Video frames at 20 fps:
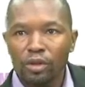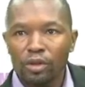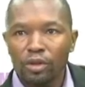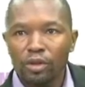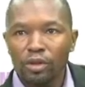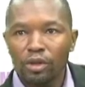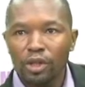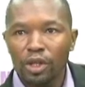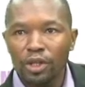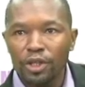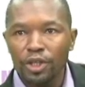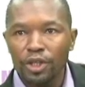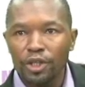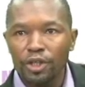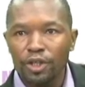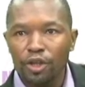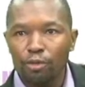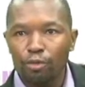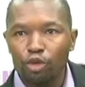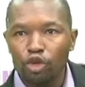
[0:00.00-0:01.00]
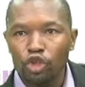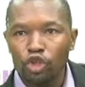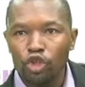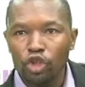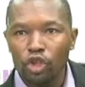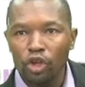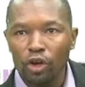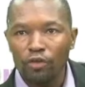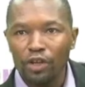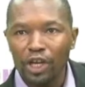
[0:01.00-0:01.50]
This is the
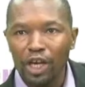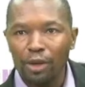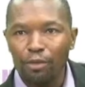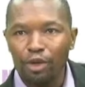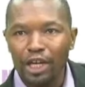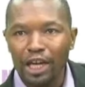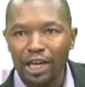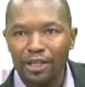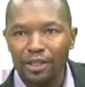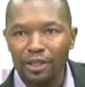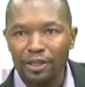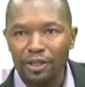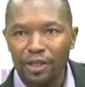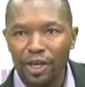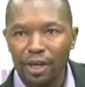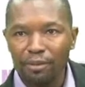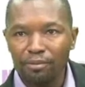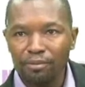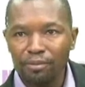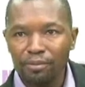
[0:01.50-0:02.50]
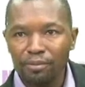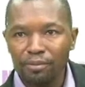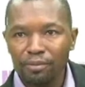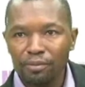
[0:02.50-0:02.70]
position of the apical system